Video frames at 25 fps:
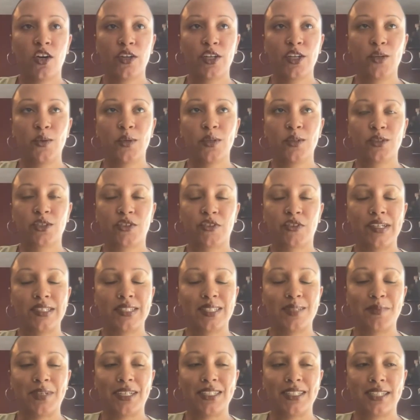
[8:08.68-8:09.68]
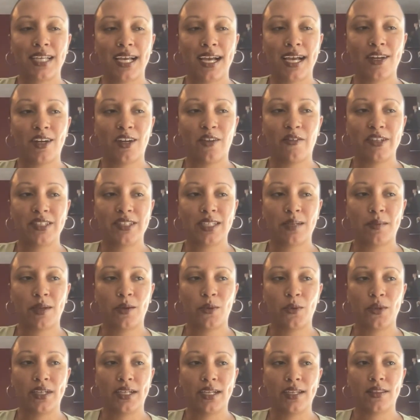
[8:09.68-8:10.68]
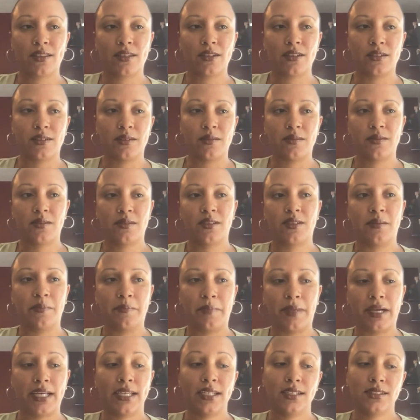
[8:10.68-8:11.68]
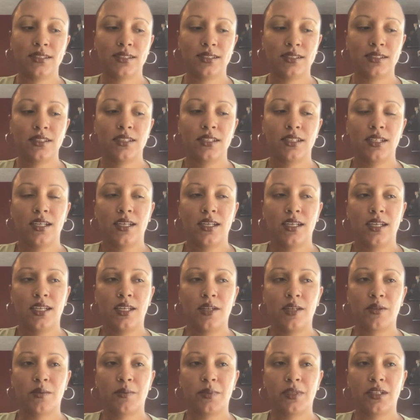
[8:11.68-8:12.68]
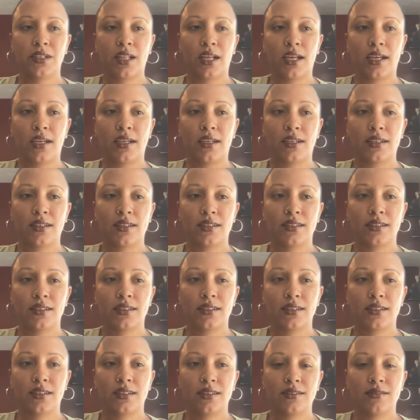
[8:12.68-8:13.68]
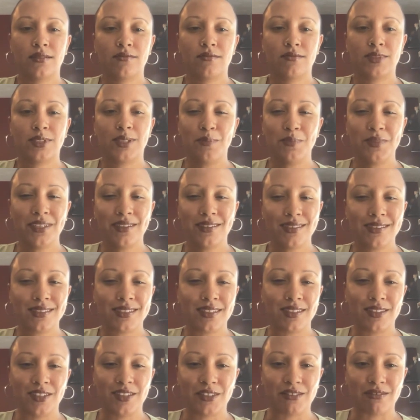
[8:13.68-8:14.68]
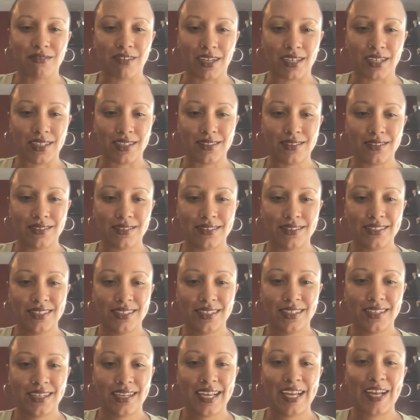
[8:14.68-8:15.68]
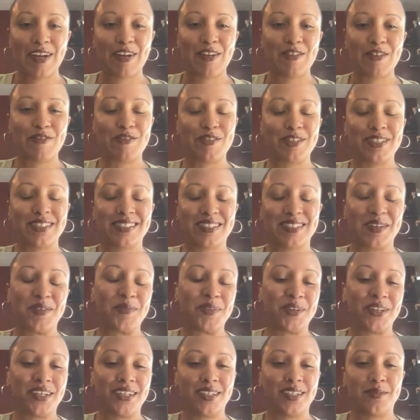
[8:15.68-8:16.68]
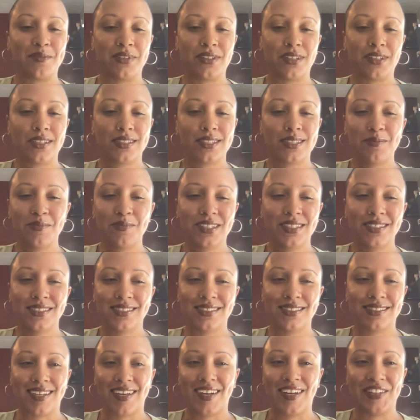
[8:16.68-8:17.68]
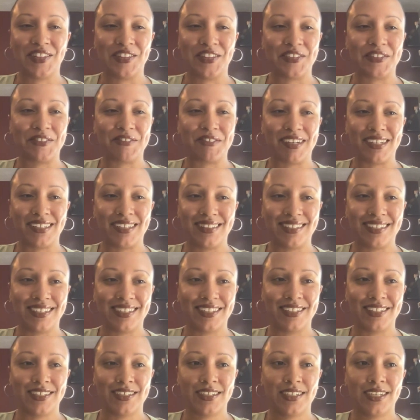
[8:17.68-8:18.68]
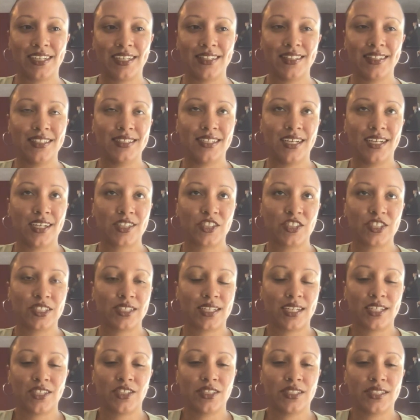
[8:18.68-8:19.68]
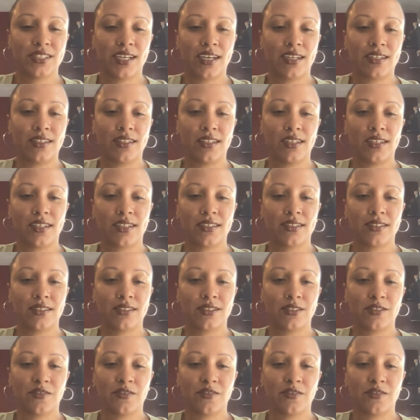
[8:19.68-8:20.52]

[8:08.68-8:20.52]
you know what was crazy? My dad, every time I would get the bites, he would be like, something doesn't look right. Every summer he'd be like, something does not look right there. And the doctor said I just had like I